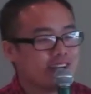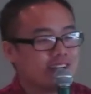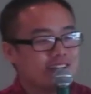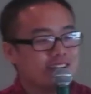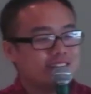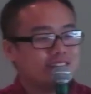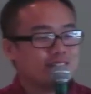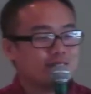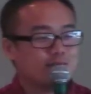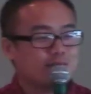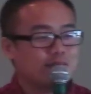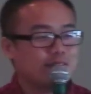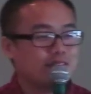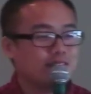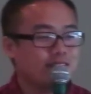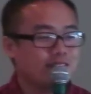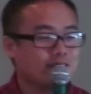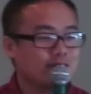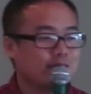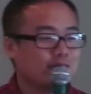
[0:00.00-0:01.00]
It could be,
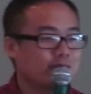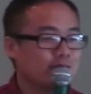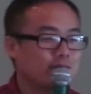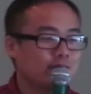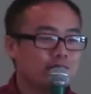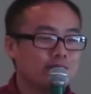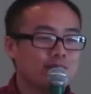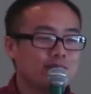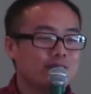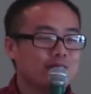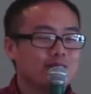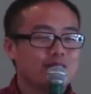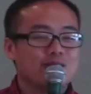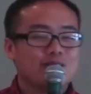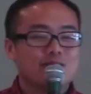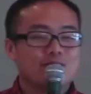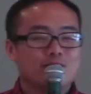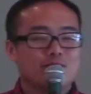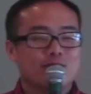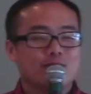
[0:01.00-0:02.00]
you know,
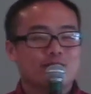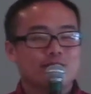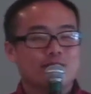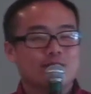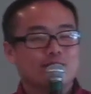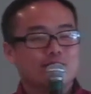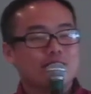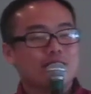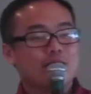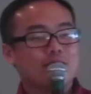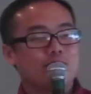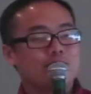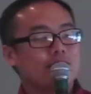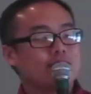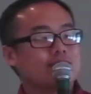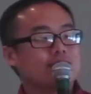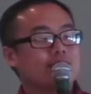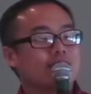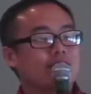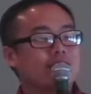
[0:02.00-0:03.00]
really bad
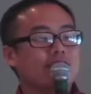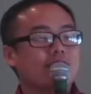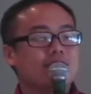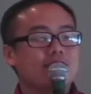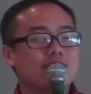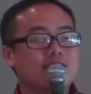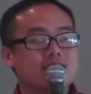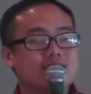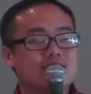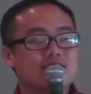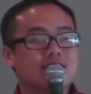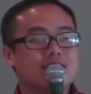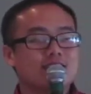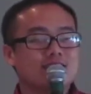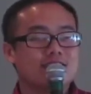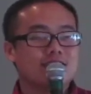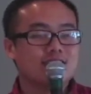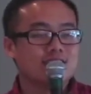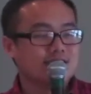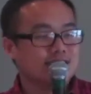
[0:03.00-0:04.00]
pizza that you ate last night,
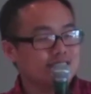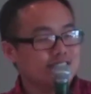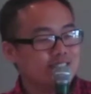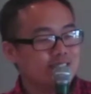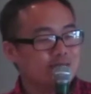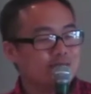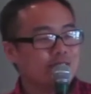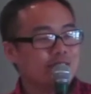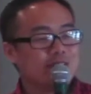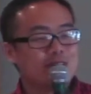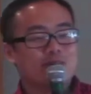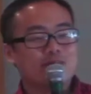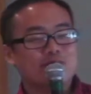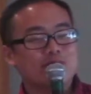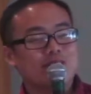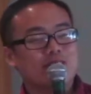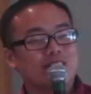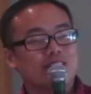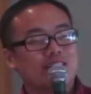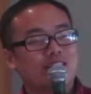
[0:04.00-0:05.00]
then you wake up
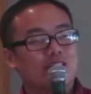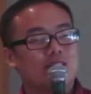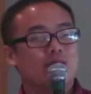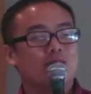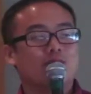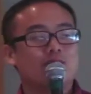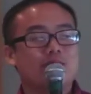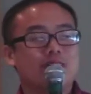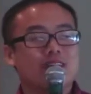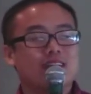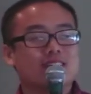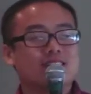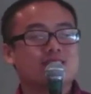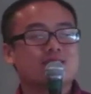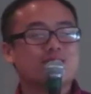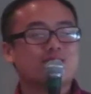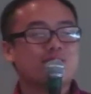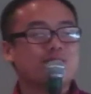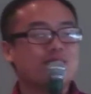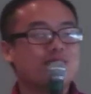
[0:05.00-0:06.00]
and you're like, oh man, that's
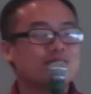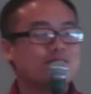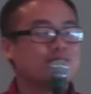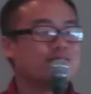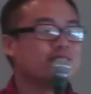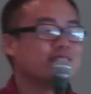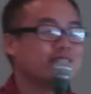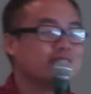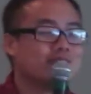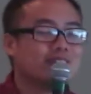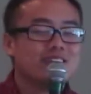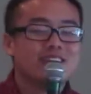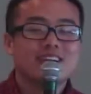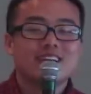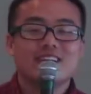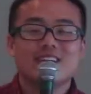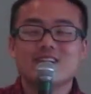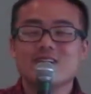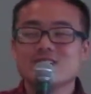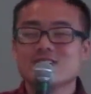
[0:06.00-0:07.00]
a weird dream.
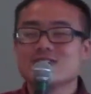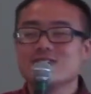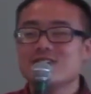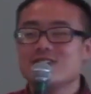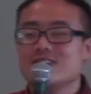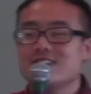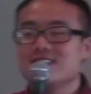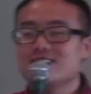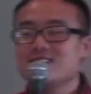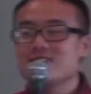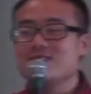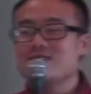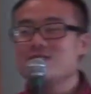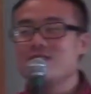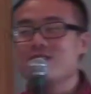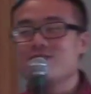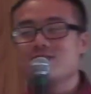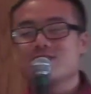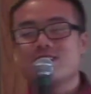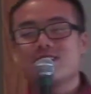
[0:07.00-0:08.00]
You know, so so
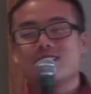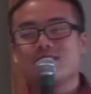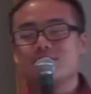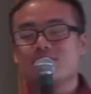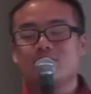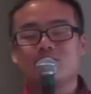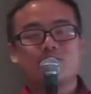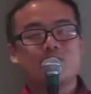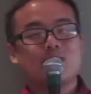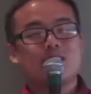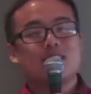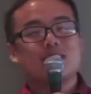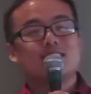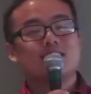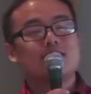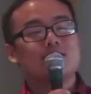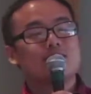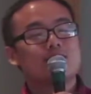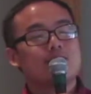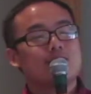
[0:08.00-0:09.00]
dreams are
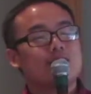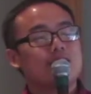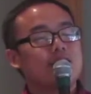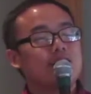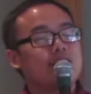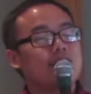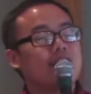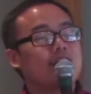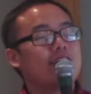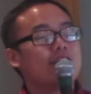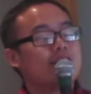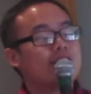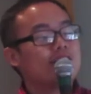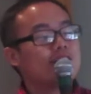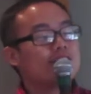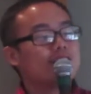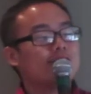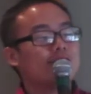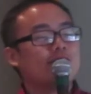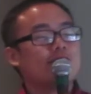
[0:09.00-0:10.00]
dreams are
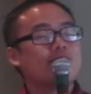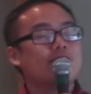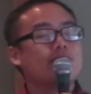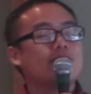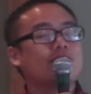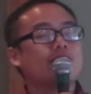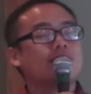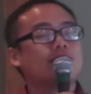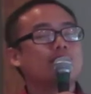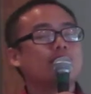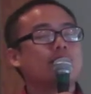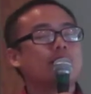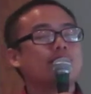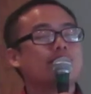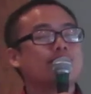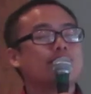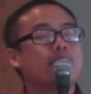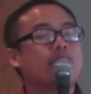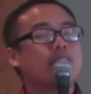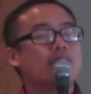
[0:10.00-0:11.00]
you know, it, it can be
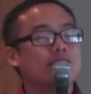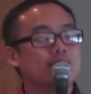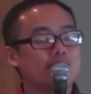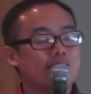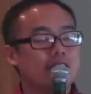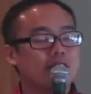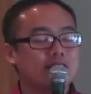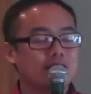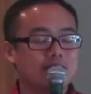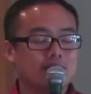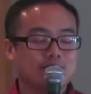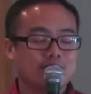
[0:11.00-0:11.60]
given by anybody.